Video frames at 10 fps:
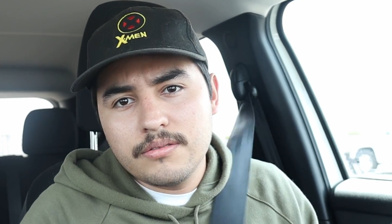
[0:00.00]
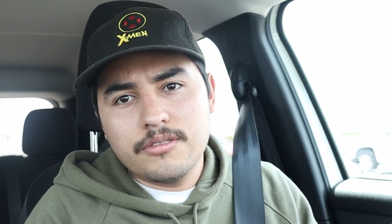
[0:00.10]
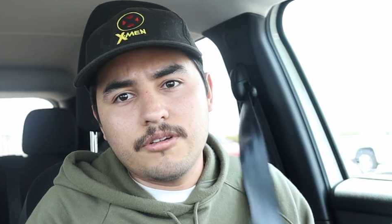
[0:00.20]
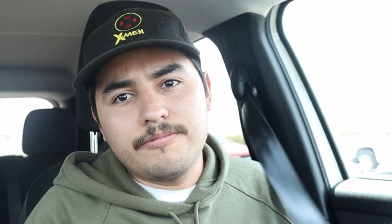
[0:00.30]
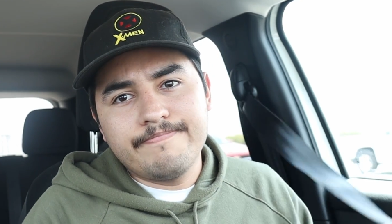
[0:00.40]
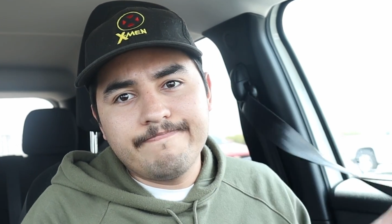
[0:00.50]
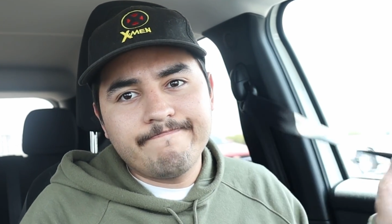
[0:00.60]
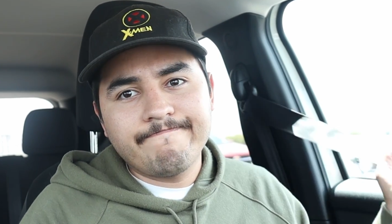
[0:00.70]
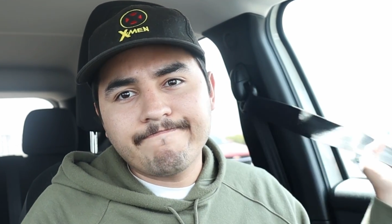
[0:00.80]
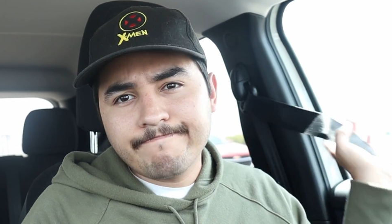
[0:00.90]
So
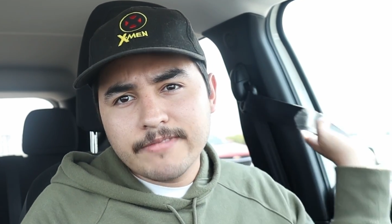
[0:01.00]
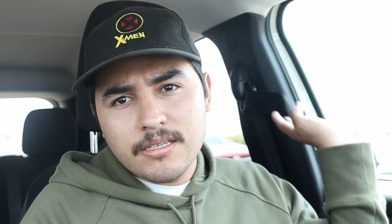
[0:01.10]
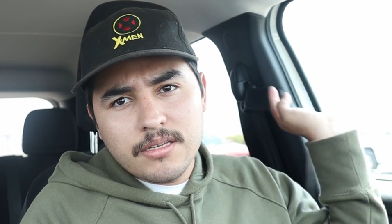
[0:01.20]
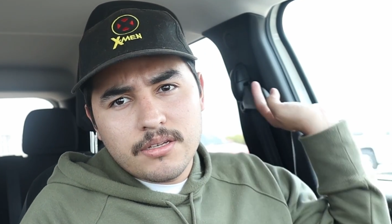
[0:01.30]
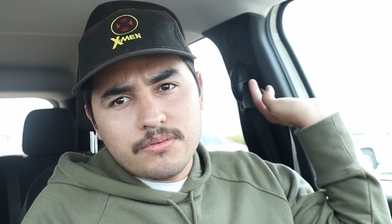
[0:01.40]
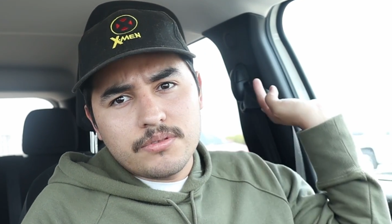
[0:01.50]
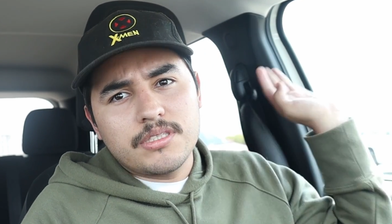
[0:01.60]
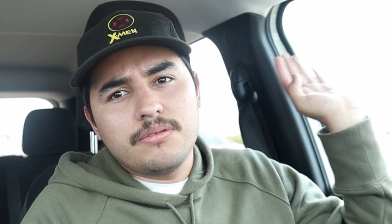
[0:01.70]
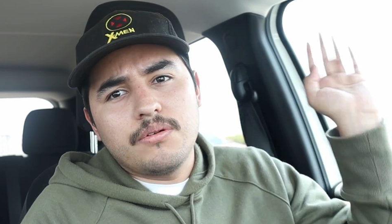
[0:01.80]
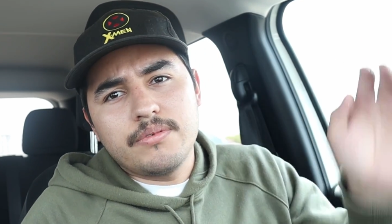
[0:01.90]
we'll
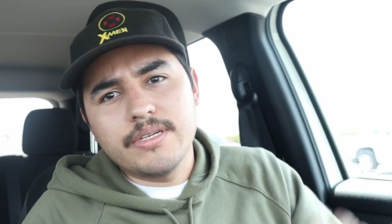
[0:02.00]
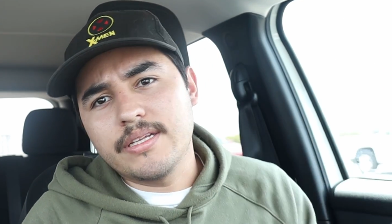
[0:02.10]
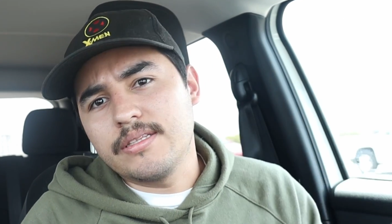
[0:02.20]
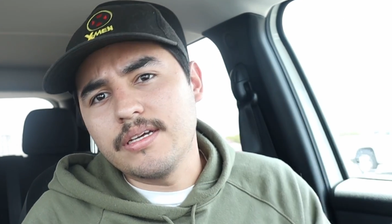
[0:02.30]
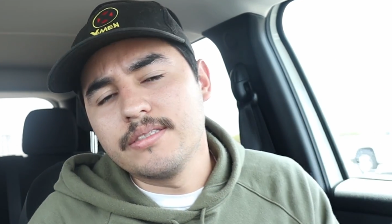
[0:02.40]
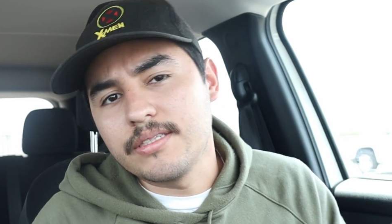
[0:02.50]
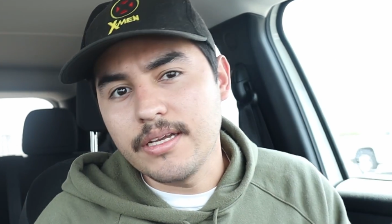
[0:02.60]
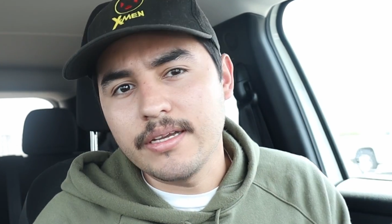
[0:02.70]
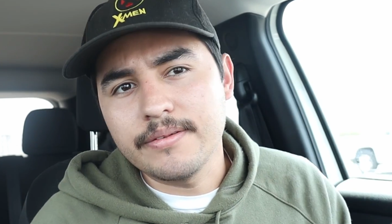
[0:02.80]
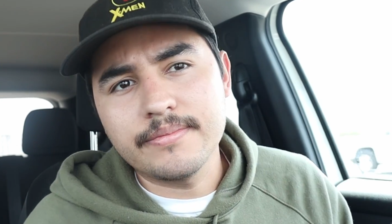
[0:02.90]
see what we get done today.